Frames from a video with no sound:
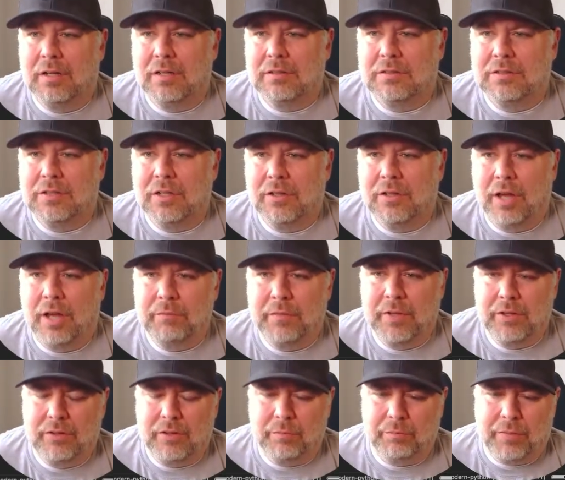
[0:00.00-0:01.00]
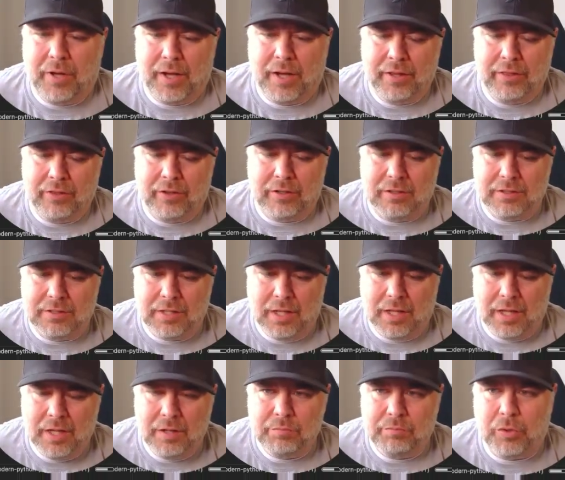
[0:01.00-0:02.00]
So that means that Python's
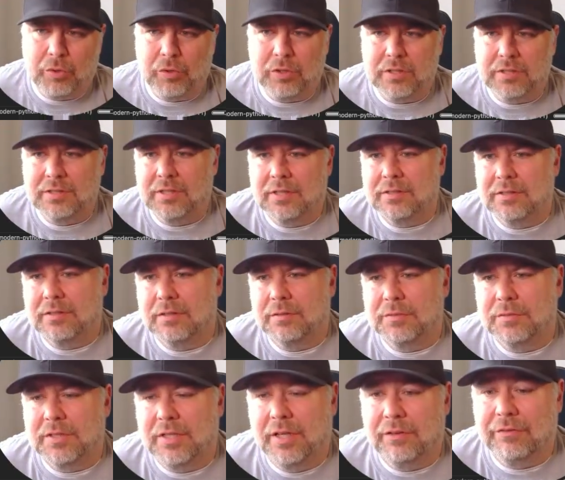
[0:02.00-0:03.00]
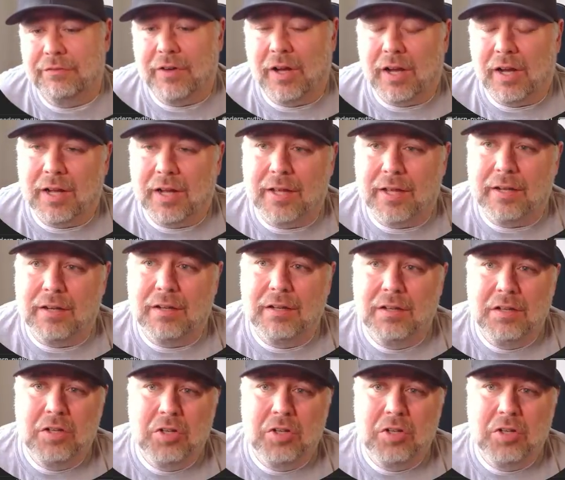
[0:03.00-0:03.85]
import systems can find